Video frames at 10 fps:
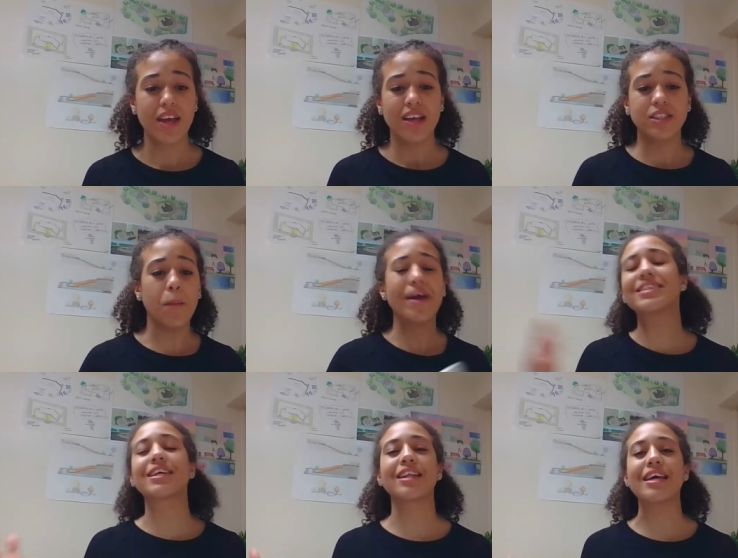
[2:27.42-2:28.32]
So
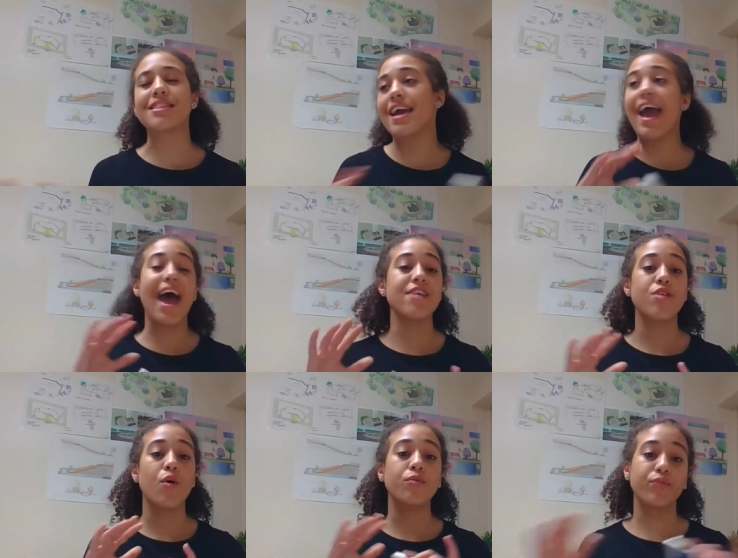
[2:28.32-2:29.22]
basically, they had
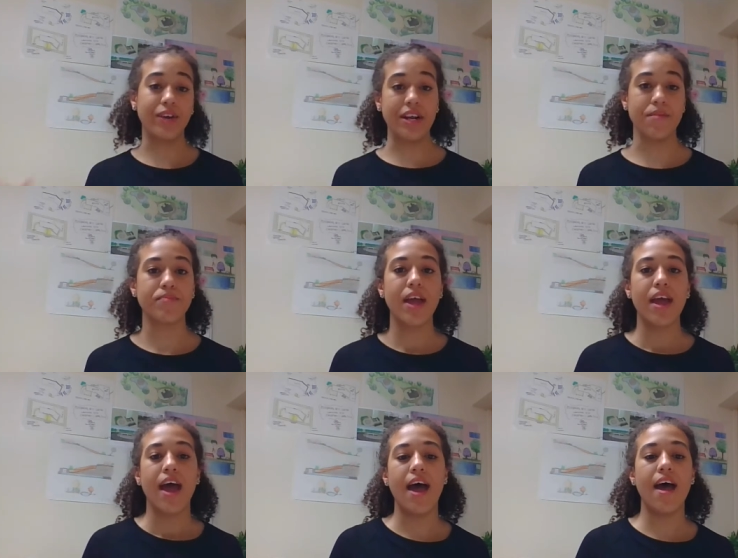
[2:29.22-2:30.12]
no freedom.
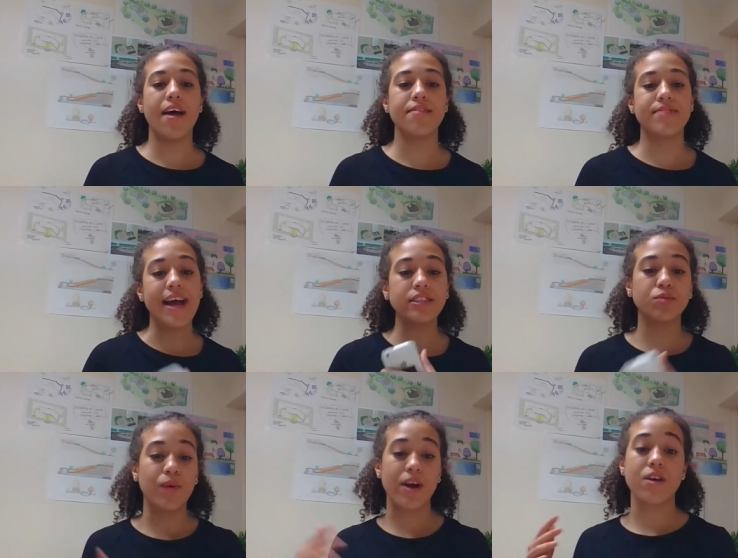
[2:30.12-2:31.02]
And that's
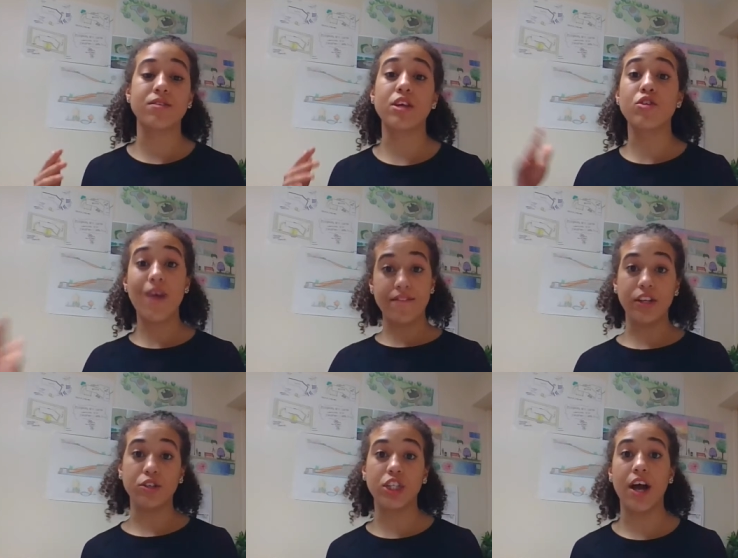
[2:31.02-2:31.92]
where the new
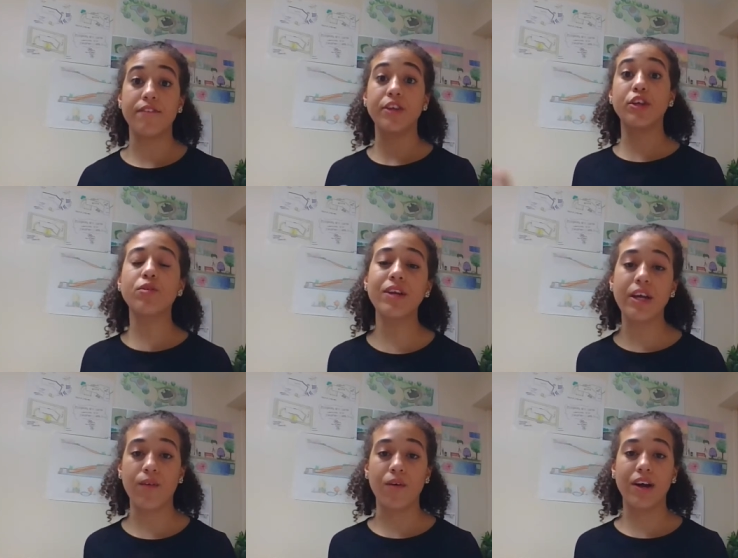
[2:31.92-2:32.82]
evolution of the new
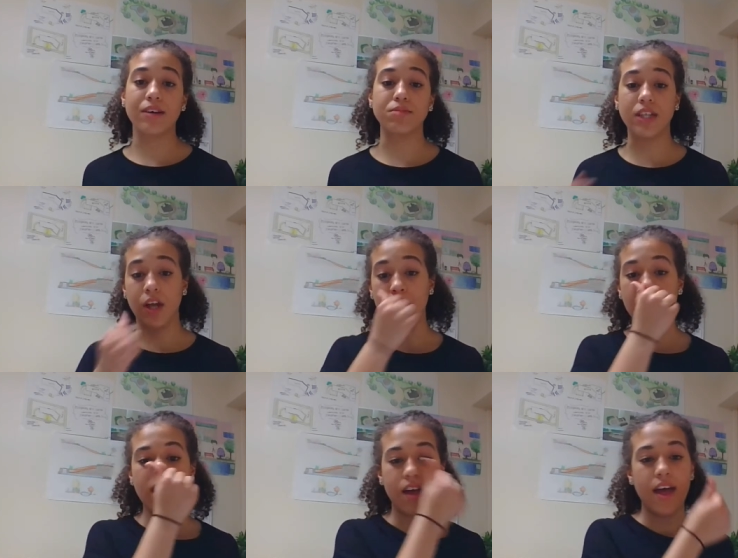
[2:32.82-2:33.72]
Negro comes along.
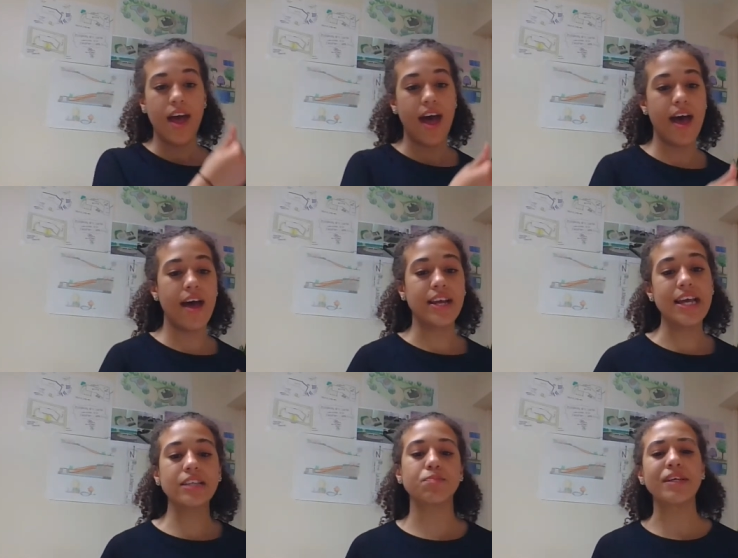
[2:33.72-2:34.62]
And
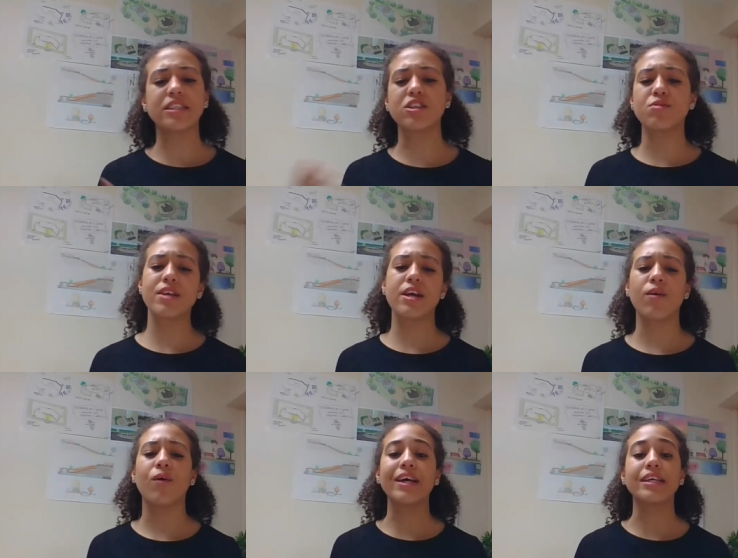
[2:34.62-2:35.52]
he explains the new
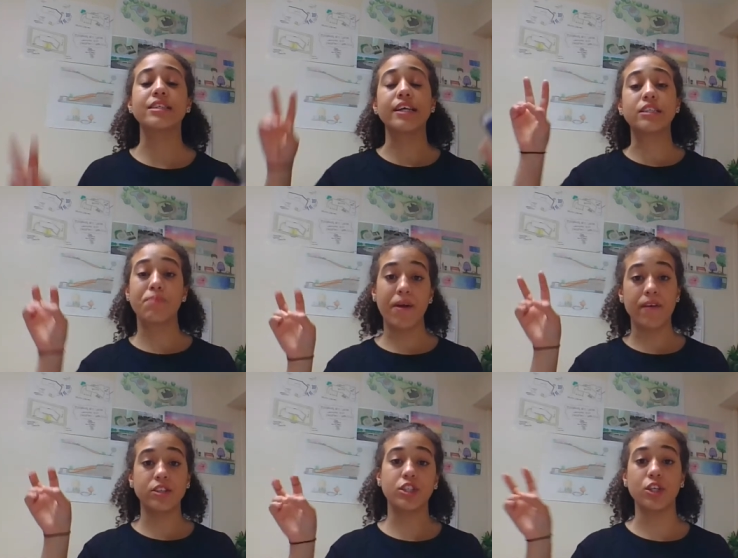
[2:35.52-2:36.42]
Negro is a
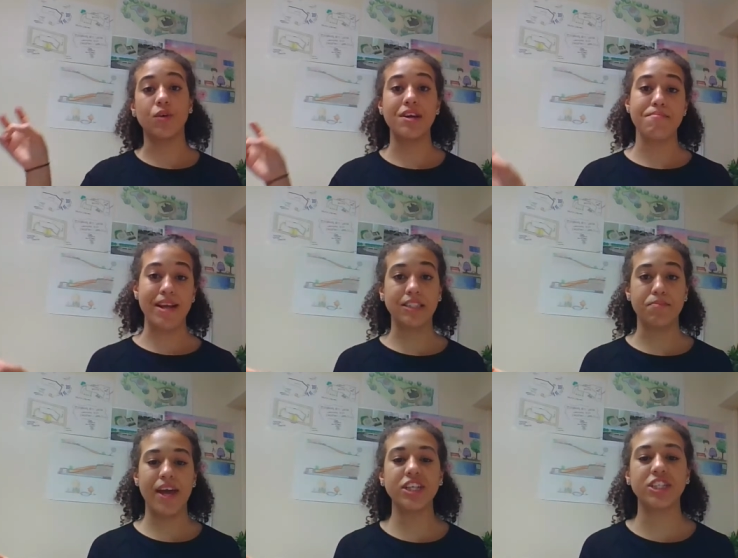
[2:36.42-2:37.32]
spiritual
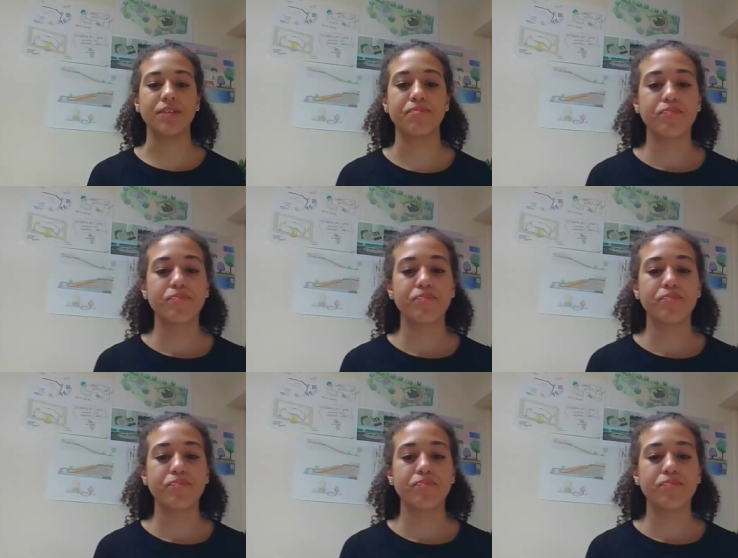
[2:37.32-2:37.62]
emancipation.